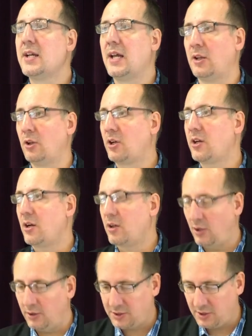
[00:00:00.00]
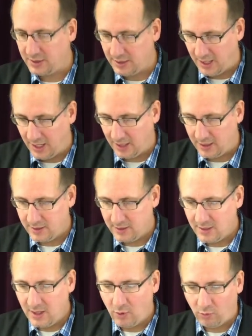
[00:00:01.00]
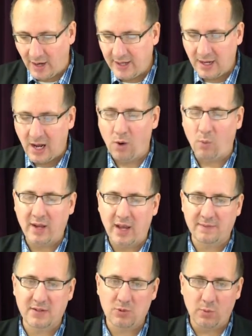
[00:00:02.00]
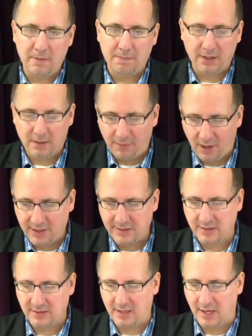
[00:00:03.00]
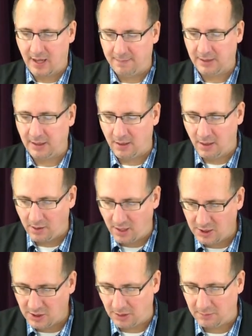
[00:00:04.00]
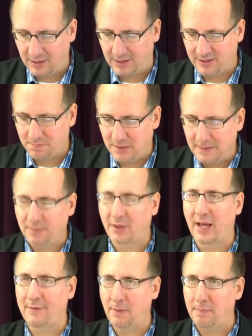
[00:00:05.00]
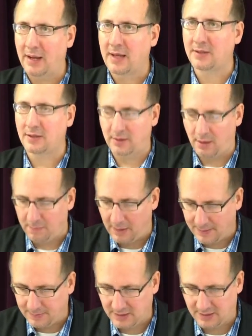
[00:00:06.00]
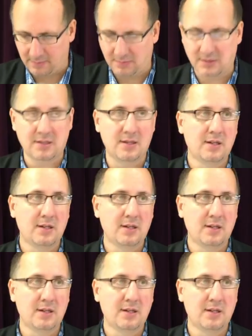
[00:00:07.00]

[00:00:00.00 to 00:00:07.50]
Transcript: And look at our culture today. Right now, we have sweeping apostasy happening in our nation because people have abandoned their baptisms.